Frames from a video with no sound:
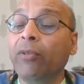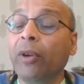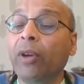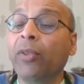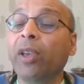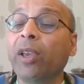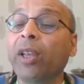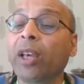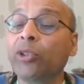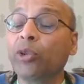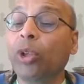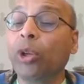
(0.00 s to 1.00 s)
where we can
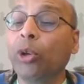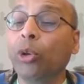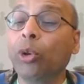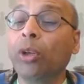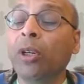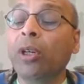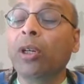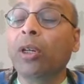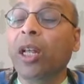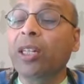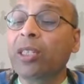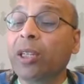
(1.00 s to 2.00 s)
actually cook
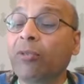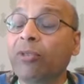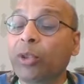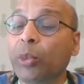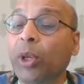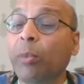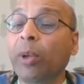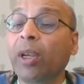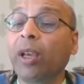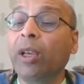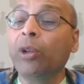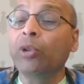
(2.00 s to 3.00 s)
lots of sweet
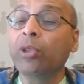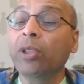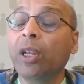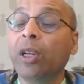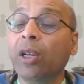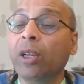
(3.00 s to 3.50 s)
potatoes,